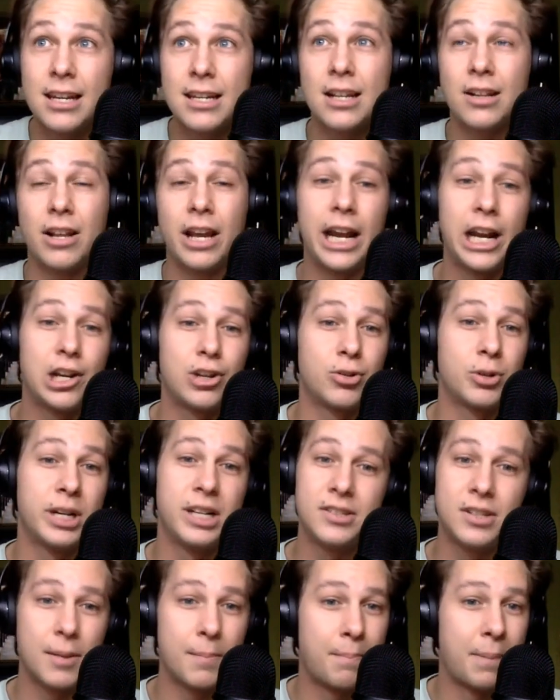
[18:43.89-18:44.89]
Landry
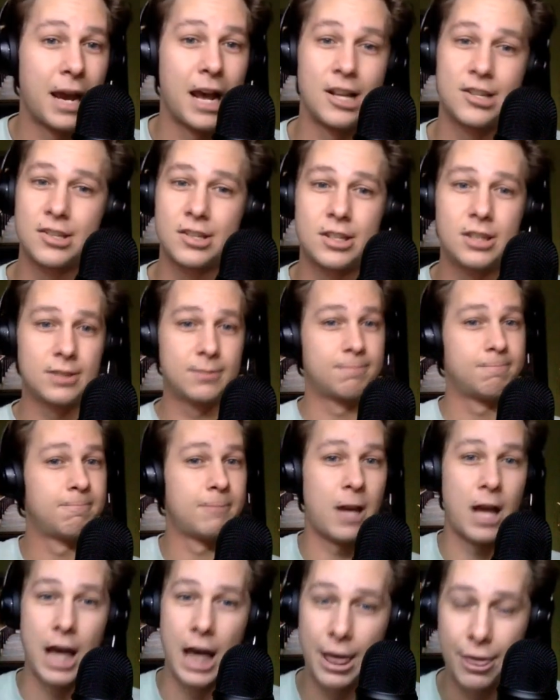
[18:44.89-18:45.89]
is at best
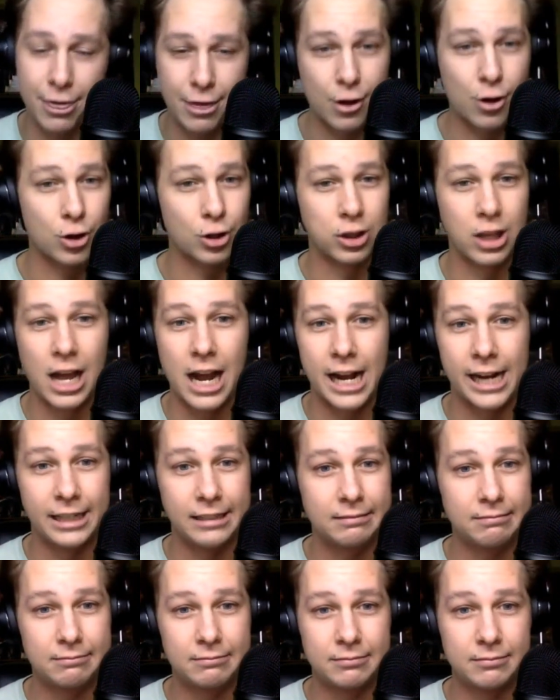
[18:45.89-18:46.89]
a third line